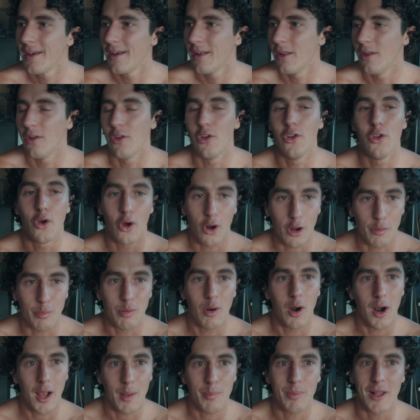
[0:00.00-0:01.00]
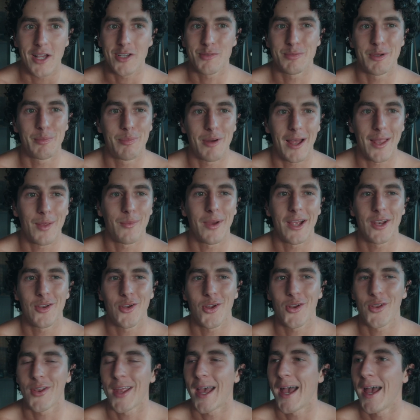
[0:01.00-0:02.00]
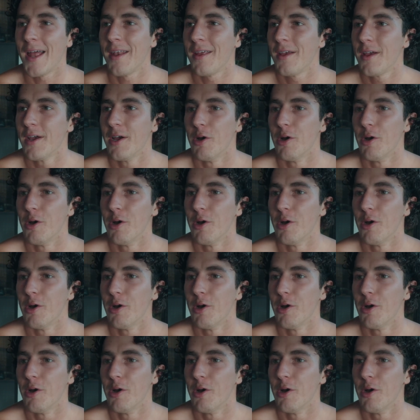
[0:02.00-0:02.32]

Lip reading: Not a product placement, by the way, not an ad.